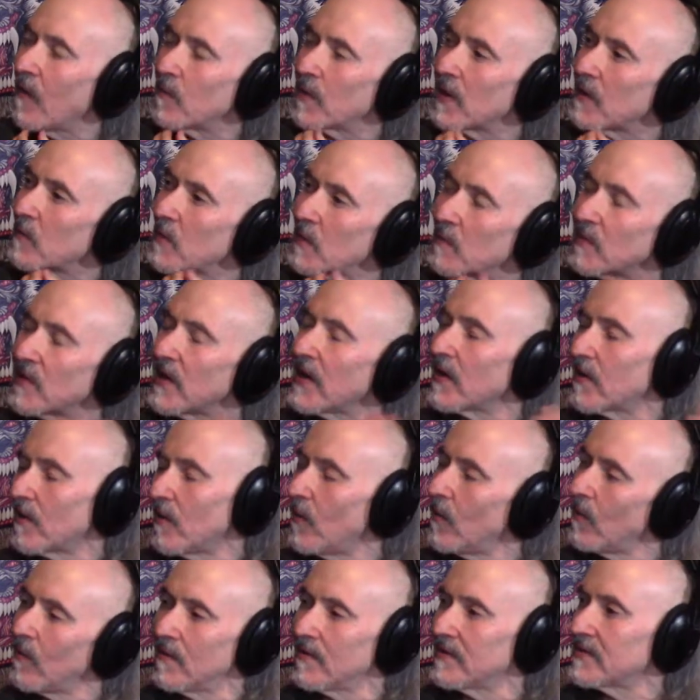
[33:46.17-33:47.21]
I mean, we played a
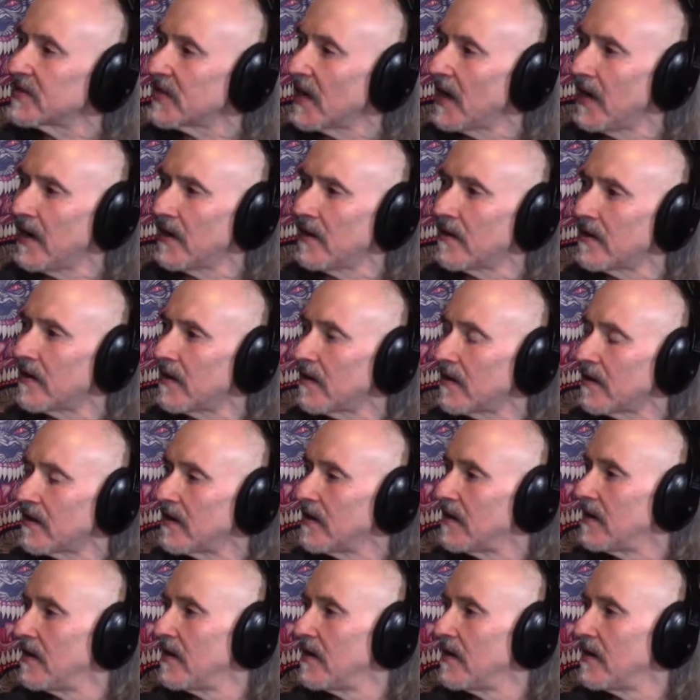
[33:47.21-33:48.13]
whole entire,